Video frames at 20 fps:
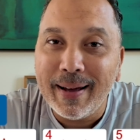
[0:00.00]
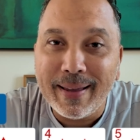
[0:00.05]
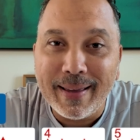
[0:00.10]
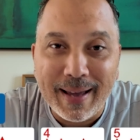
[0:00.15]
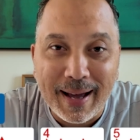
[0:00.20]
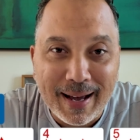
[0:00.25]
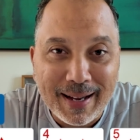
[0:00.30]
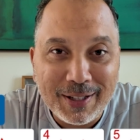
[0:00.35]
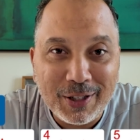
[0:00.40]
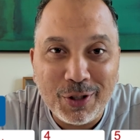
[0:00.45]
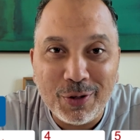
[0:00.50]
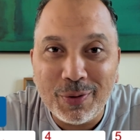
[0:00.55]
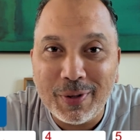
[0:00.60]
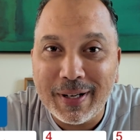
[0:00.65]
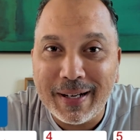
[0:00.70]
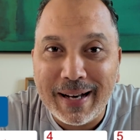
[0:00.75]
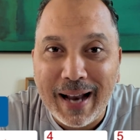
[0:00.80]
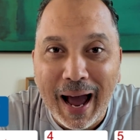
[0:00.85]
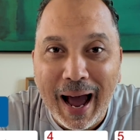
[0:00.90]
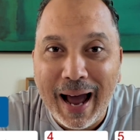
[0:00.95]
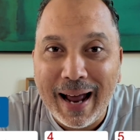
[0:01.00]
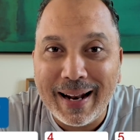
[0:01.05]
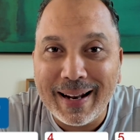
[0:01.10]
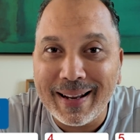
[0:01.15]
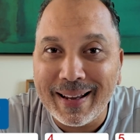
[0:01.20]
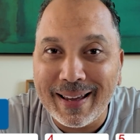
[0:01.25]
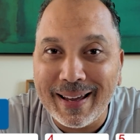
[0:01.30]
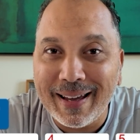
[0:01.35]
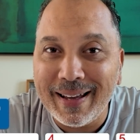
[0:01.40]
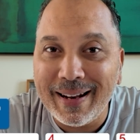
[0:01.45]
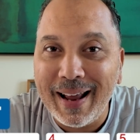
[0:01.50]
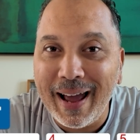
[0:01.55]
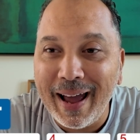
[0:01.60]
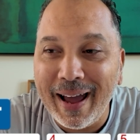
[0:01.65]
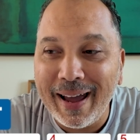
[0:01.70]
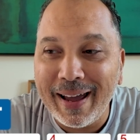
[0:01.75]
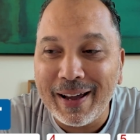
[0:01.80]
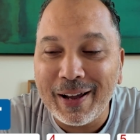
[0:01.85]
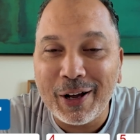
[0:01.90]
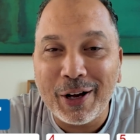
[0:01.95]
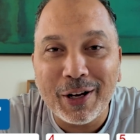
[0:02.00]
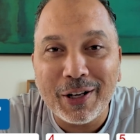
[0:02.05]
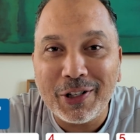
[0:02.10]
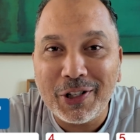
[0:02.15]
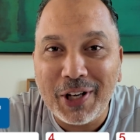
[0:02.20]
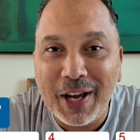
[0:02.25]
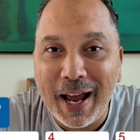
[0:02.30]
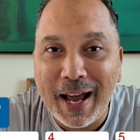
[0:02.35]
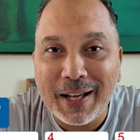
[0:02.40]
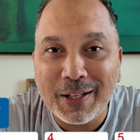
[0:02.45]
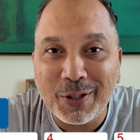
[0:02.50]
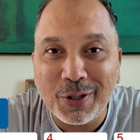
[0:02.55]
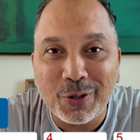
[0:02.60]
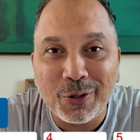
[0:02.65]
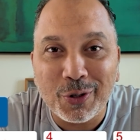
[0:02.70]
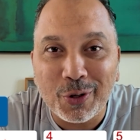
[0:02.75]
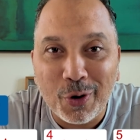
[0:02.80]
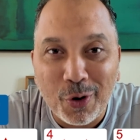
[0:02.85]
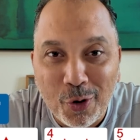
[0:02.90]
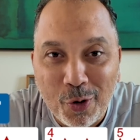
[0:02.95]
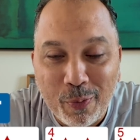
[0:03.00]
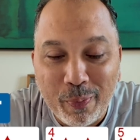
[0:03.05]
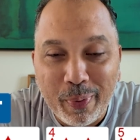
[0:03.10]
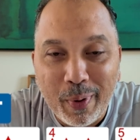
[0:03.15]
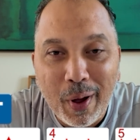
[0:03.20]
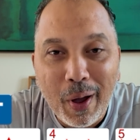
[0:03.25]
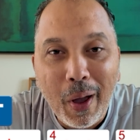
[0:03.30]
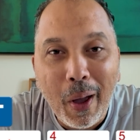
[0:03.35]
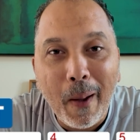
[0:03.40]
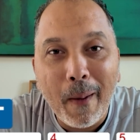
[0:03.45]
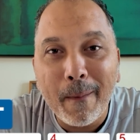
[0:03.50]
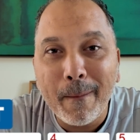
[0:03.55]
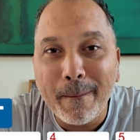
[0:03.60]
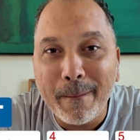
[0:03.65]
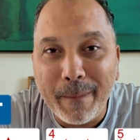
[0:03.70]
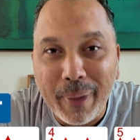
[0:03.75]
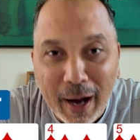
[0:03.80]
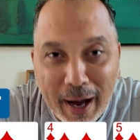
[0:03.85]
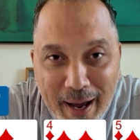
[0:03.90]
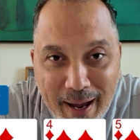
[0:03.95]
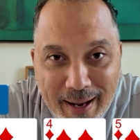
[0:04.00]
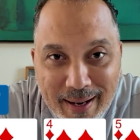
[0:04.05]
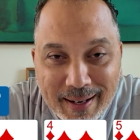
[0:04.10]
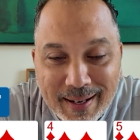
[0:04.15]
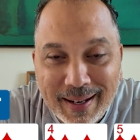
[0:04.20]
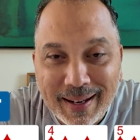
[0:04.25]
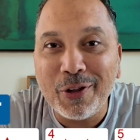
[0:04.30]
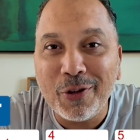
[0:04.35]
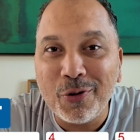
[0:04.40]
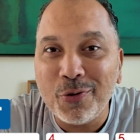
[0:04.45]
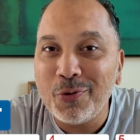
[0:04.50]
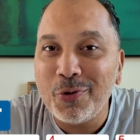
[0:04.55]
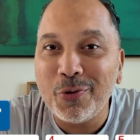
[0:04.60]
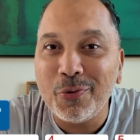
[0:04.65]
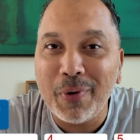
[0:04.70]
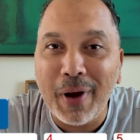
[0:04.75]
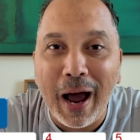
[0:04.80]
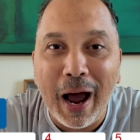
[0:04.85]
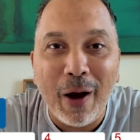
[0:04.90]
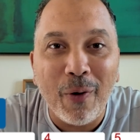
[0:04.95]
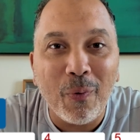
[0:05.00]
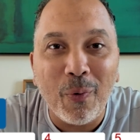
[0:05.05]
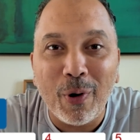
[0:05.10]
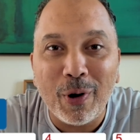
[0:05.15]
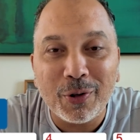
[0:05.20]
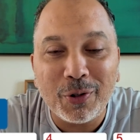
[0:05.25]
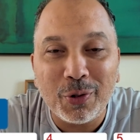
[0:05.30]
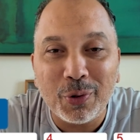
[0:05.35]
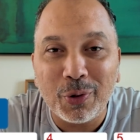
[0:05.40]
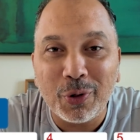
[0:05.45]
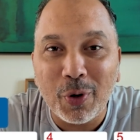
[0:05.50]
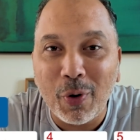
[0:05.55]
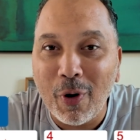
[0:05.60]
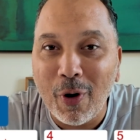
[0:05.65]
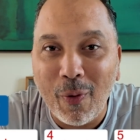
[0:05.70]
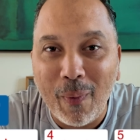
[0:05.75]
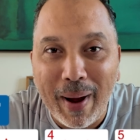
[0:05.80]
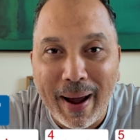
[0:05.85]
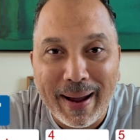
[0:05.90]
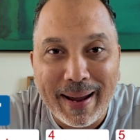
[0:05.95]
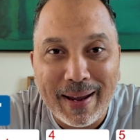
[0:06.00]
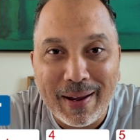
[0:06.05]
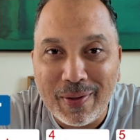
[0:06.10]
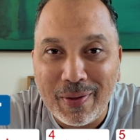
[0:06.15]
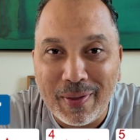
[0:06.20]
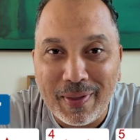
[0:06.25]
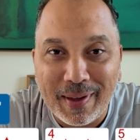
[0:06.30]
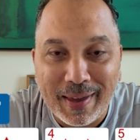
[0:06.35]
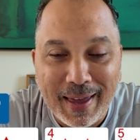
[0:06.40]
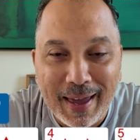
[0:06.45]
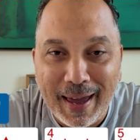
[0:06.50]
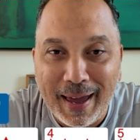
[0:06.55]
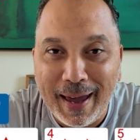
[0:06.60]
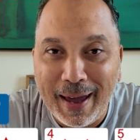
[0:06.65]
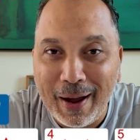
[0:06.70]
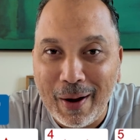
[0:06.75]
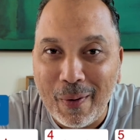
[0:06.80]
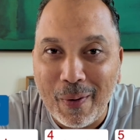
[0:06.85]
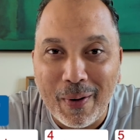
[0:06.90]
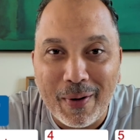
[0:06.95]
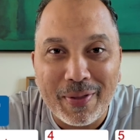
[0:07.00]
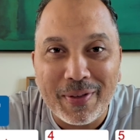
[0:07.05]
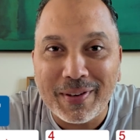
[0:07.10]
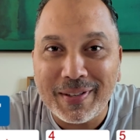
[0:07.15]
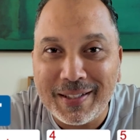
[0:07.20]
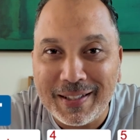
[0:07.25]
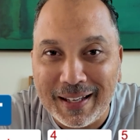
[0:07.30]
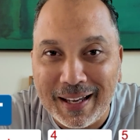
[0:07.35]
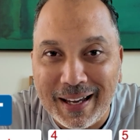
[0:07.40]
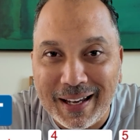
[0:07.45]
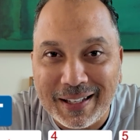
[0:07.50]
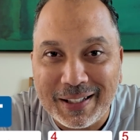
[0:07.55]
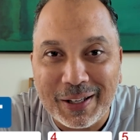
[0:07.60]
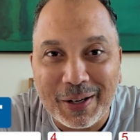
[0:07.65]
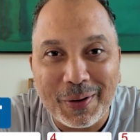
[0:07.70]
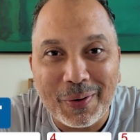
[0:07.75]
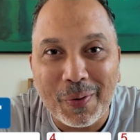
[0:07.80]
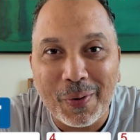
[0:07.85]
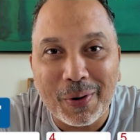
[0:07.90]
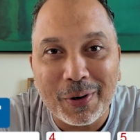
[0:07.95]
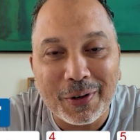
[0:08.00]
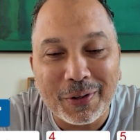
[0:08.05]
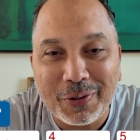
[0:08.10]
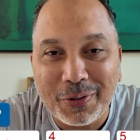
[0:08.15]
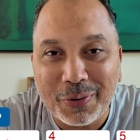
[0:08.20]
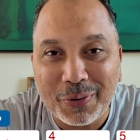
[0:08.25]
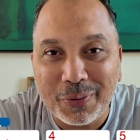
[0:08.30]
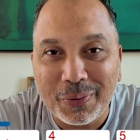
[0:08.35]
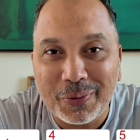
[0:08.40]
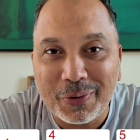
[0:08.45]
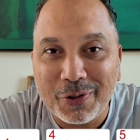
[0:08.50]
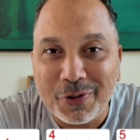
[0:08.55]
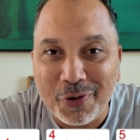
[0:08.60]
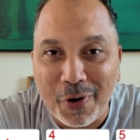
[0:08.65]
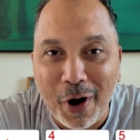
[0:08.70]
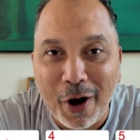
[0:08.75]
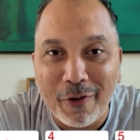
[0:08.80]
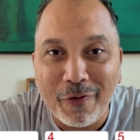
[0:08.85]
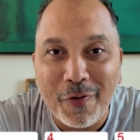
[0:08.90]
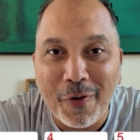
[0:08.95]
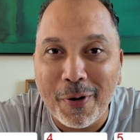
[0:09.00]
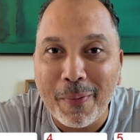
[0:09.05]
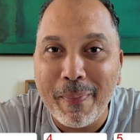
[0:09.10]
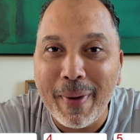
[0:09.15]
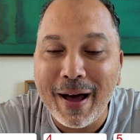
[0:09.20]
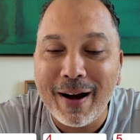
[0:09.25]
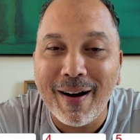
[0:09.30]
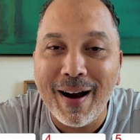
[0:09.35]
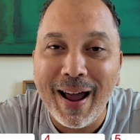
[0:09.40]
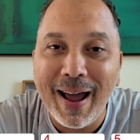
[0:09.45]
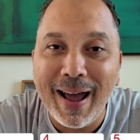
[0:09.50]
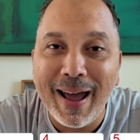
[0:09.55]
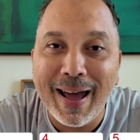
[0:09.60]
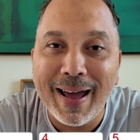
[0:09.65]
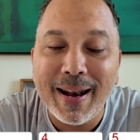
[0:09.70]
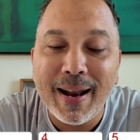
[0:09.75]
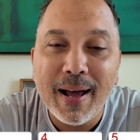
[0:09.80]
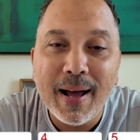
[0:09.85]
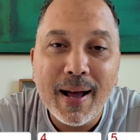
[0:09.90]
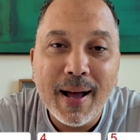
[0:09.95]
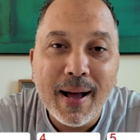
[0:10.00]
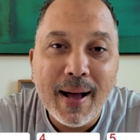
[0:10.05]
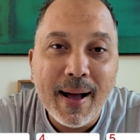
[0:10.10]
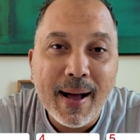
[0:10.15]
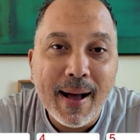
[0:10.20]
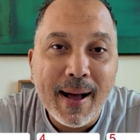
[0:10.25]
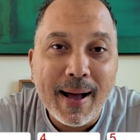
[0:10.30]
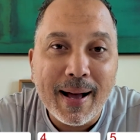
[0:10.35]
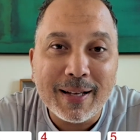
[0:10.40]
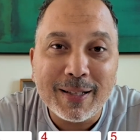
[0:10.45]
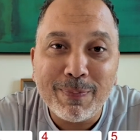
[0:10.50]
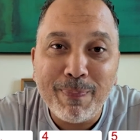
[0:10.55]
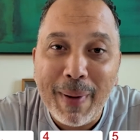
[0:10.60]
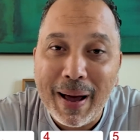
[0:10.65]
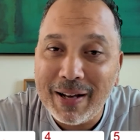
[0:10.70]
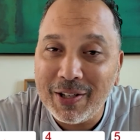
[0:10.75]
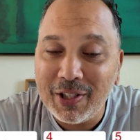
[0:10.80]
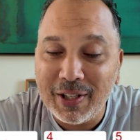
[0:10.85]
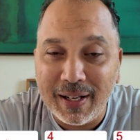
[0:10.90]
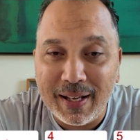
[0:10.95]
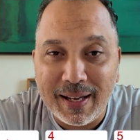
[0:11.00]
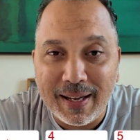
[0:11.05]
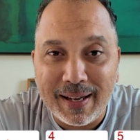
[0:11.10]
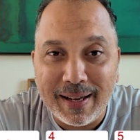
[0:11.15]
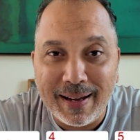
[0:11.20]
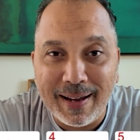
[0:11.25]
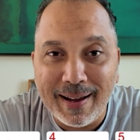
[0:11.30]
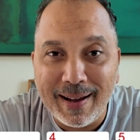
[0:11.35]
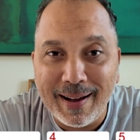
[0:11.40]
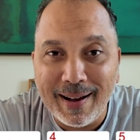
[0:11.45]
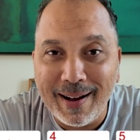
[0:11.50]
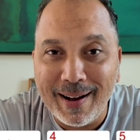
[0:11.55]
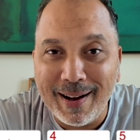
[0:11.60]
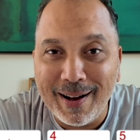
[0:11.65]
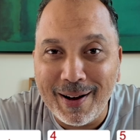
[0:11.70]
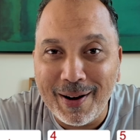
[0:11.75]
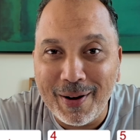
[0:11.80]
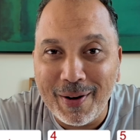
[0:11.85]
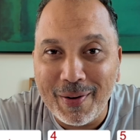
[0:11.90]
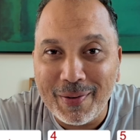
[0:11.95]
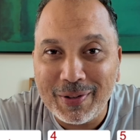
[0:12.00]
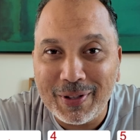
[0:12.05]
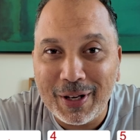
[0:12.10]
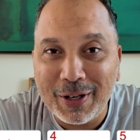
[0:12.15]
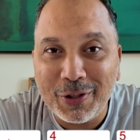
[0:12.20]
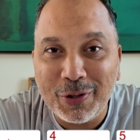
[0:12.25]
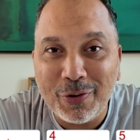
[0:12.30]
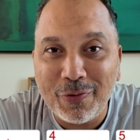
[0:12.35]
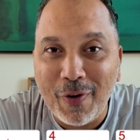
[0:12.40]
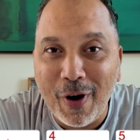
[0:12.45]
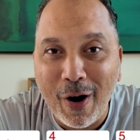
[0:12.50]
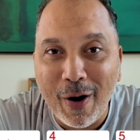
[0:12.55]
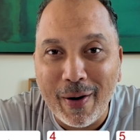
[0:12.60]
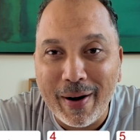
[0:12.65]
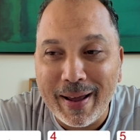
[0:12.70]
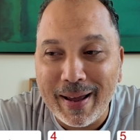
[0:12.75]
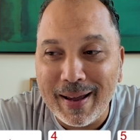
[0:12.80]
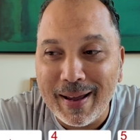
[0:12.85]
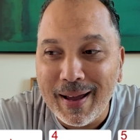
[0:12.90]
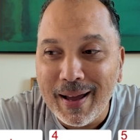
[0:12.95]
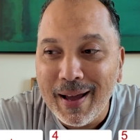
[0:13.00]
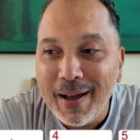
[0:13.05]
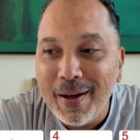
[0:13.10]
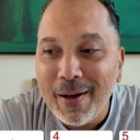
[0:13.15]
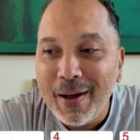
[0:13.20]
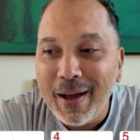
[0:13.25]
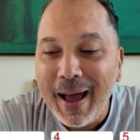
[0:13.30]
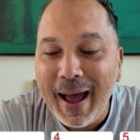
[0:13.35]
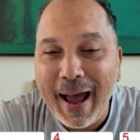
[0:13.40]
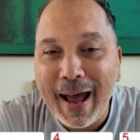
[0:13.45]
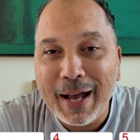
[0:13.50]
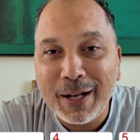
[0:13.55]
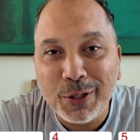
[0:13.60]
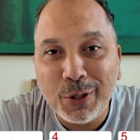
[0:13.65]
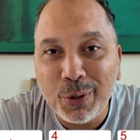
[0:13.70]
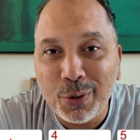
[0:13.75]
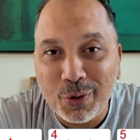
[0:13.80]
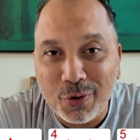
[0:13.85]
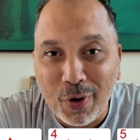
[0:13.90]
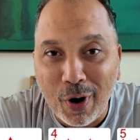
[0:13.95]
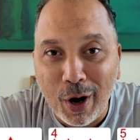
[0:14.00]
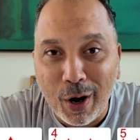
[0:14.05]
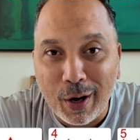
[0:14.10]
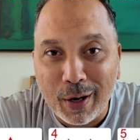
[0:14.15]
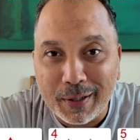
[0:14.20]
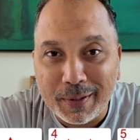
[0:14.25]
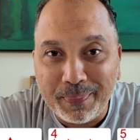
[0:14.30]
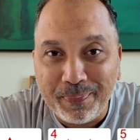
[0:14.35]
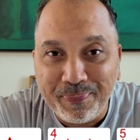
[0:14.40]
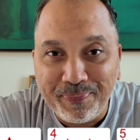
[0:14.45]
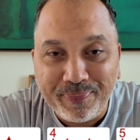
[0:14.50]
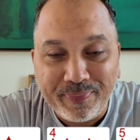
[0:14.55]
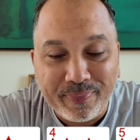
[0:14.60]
Yes, you did not get a good chance to scoop, but you do not want to throw away either the king or the 6 in order to draw for a better hand, especially since you've already had 2 draws.